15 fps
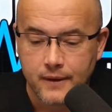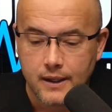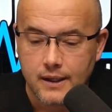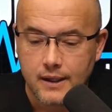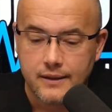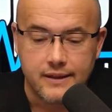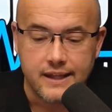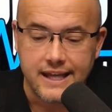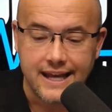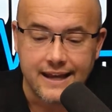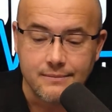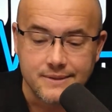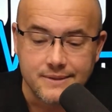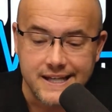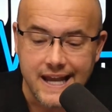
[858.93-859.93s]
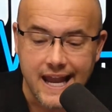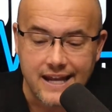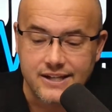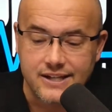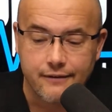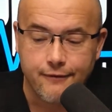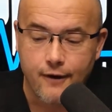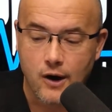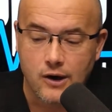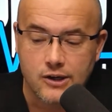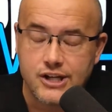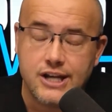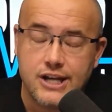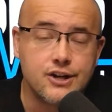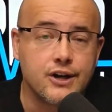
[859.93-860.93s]
The MTHFR
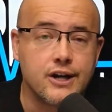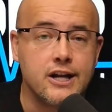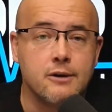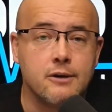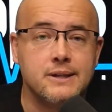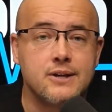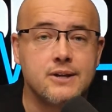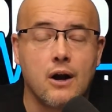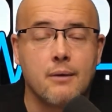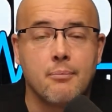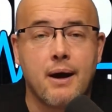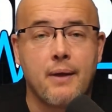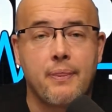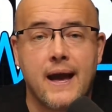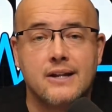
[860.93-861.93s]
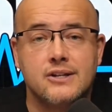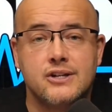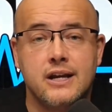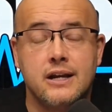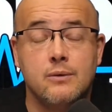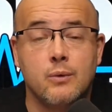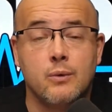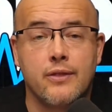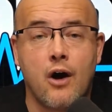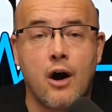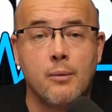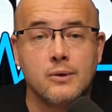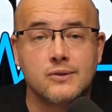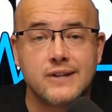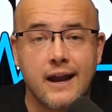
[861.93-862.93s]
gene, you're going to hear me talk about that gene with
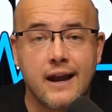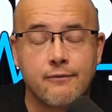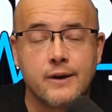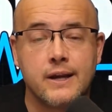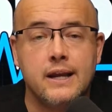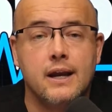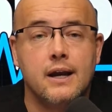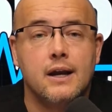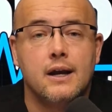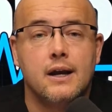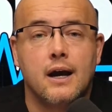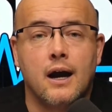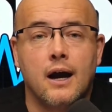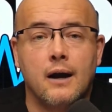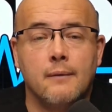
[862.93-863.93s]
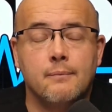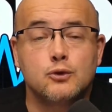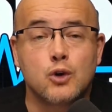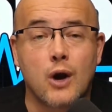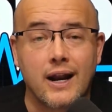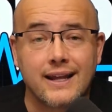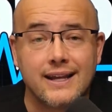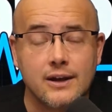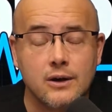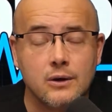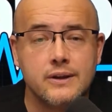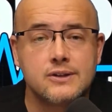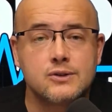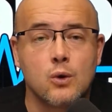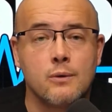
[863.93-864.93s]
almost every chronic
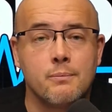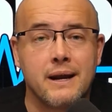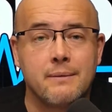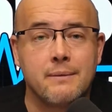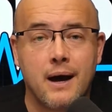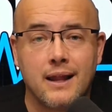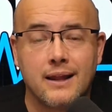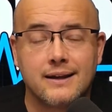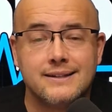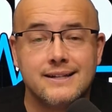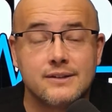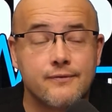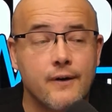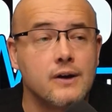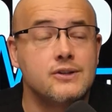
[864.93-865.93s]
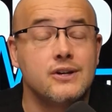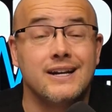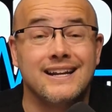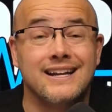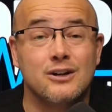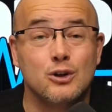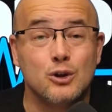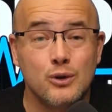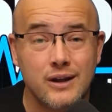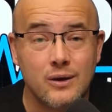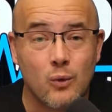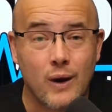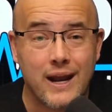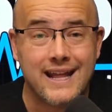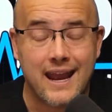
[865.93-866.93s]
illness or metabolic dysfunction, including
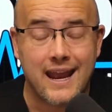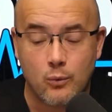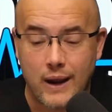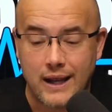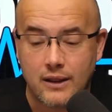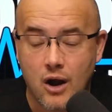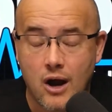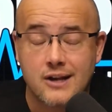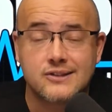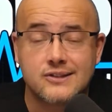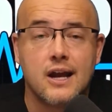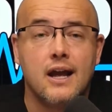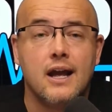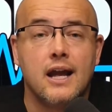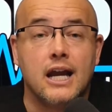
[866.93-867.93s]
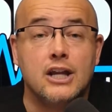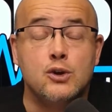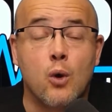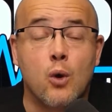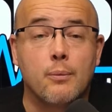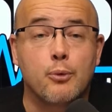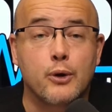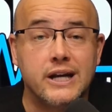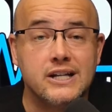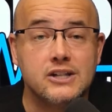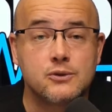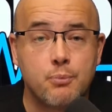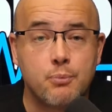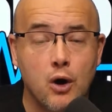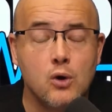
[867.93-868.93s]
weight gain, weight loss, and you are
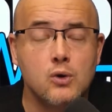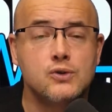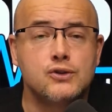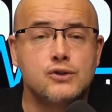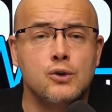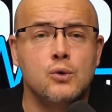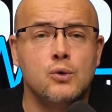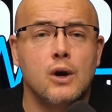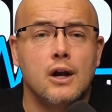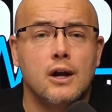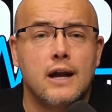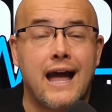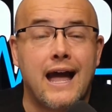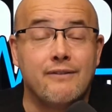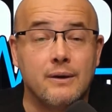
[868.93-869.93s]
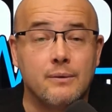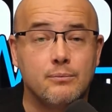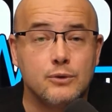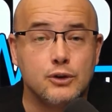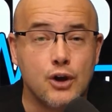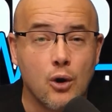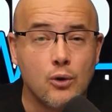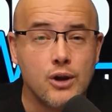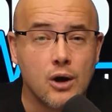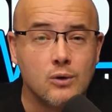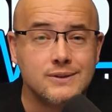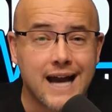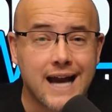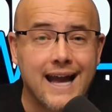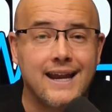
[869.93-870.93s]
predisposed to having yo-yo
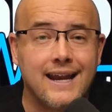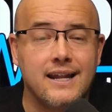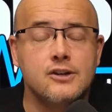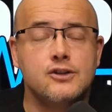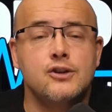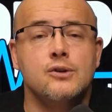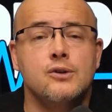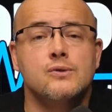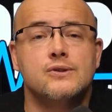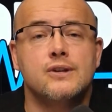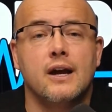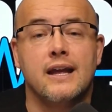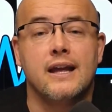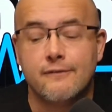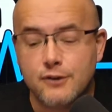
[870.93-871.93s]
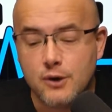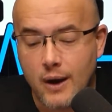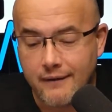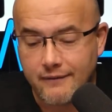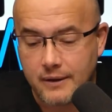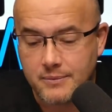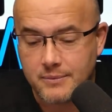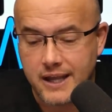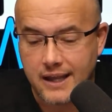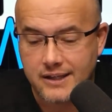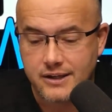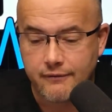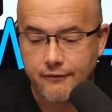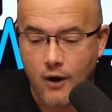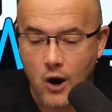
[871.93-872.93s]
diet issues if you have
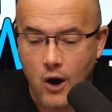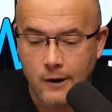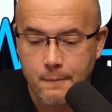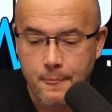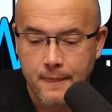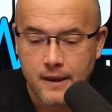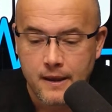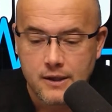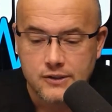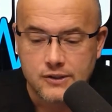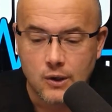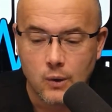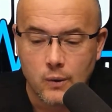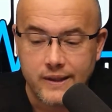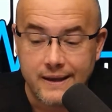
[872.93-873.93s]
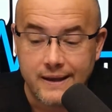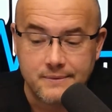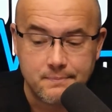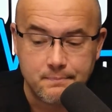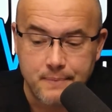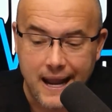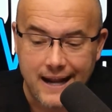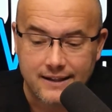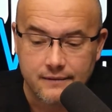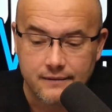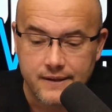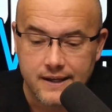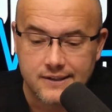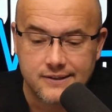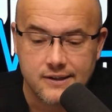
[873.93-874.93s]
MTHFR. So the impact of
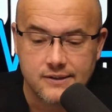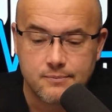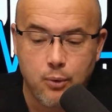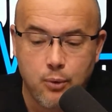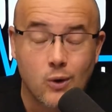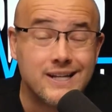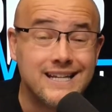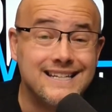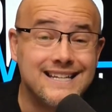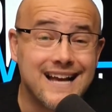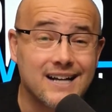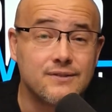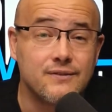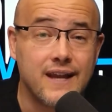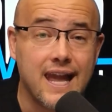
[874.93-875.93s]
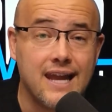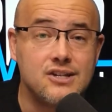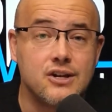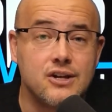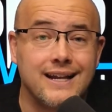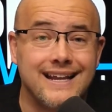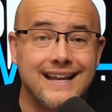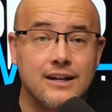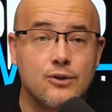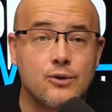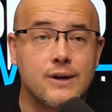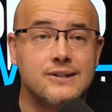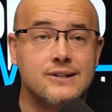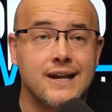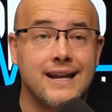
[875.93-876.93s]
this is poor detoxification and
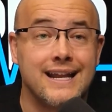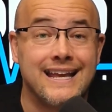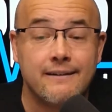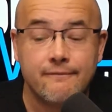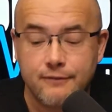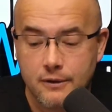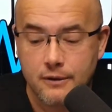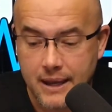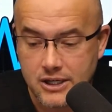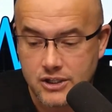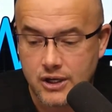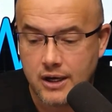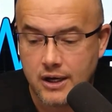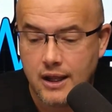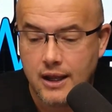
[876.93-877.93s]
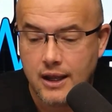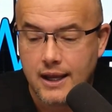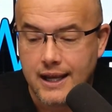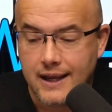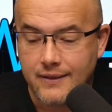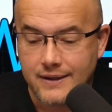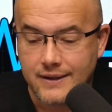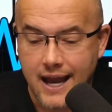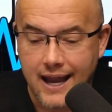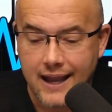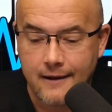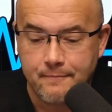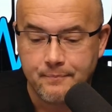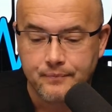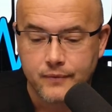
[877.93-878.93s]
increase in inflammation in the
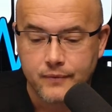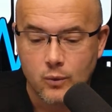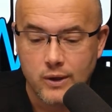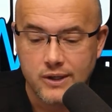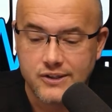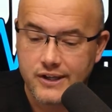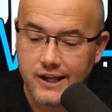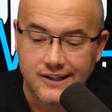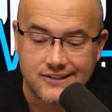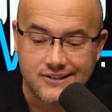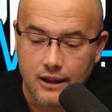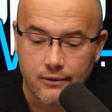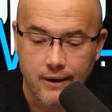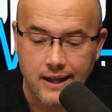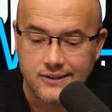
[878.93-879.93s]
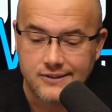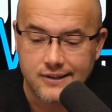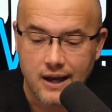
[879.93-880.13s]
diet, which accelerates